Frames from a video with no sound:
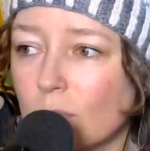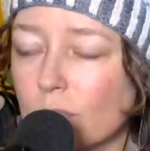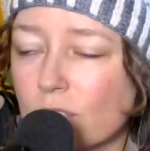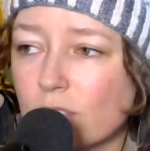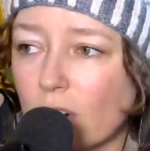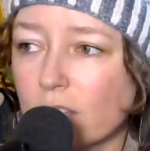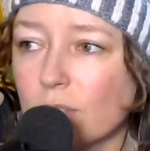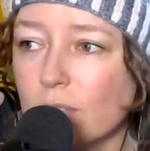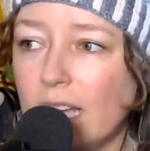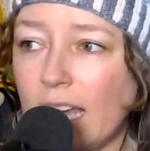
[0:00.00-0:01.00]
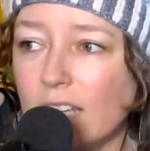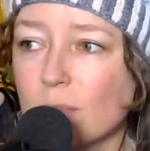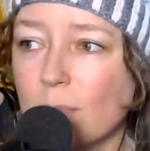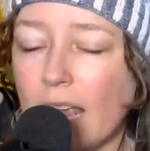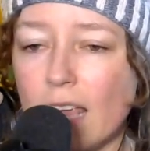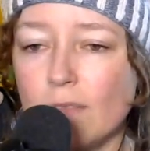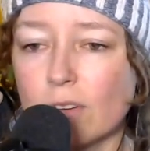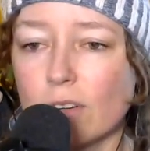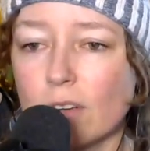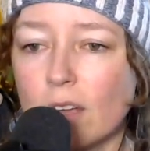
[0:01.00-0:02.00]
will start to engage in
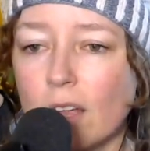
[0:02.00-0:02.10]
behavior